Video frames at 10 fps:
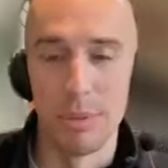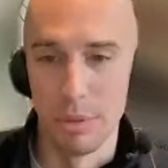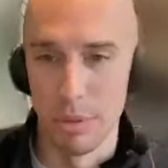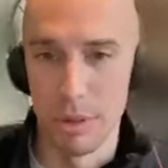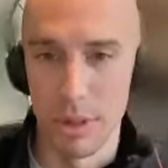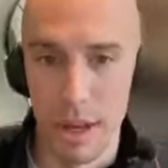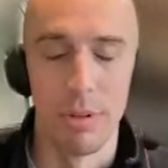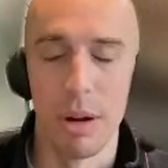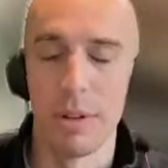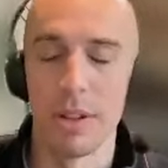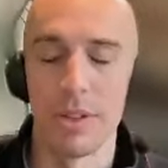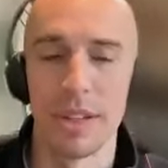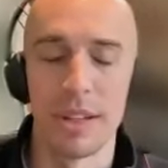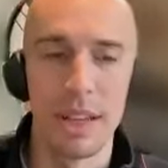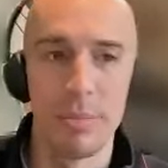we'll use programmers as an
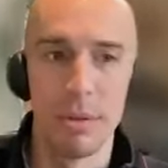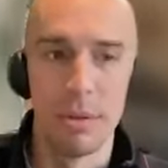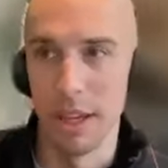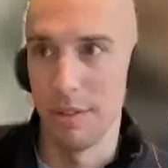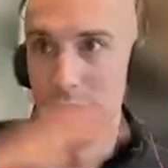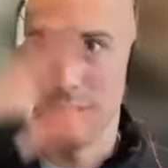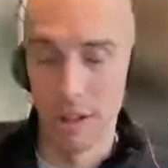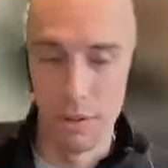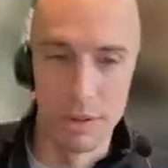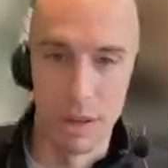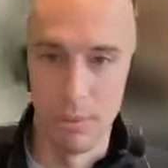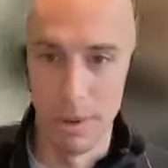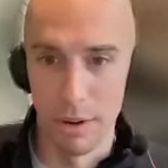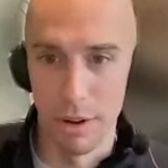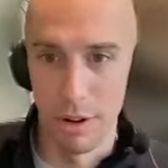example, it follows a
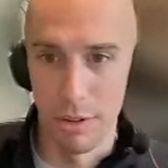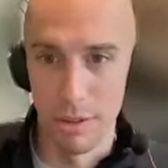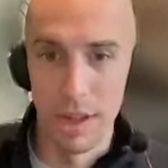bell curve.